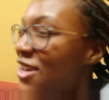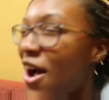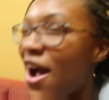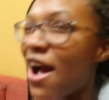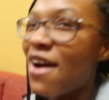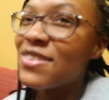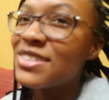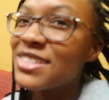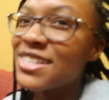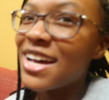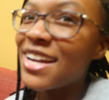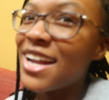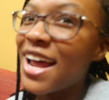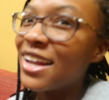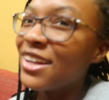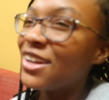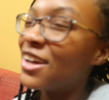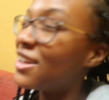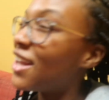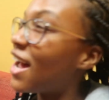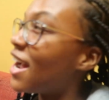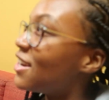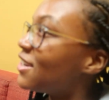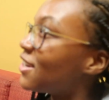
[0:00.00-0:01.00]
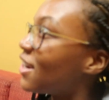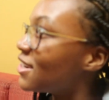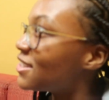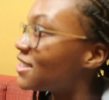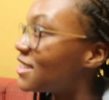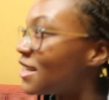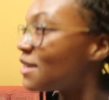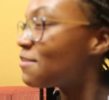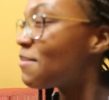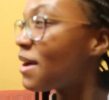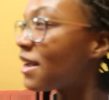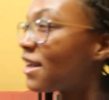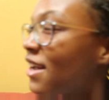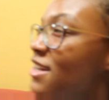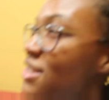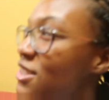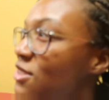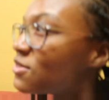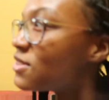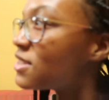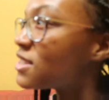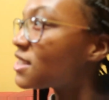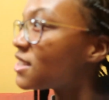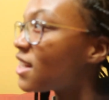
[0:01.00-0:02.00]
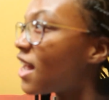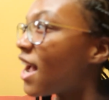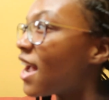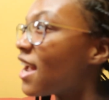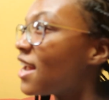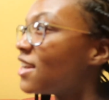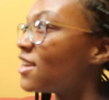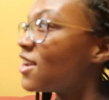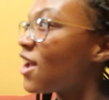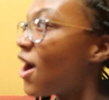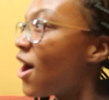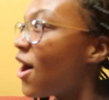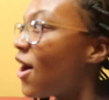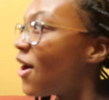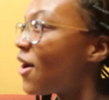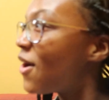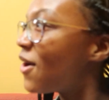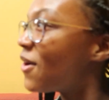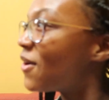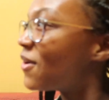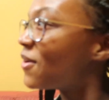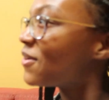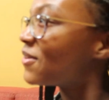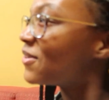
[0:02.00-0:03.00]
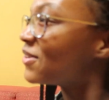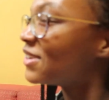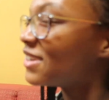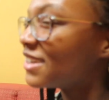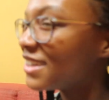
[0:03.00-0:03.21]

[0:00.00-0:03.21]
saw, I was like, that looked like nursing, and my cousin was like, no.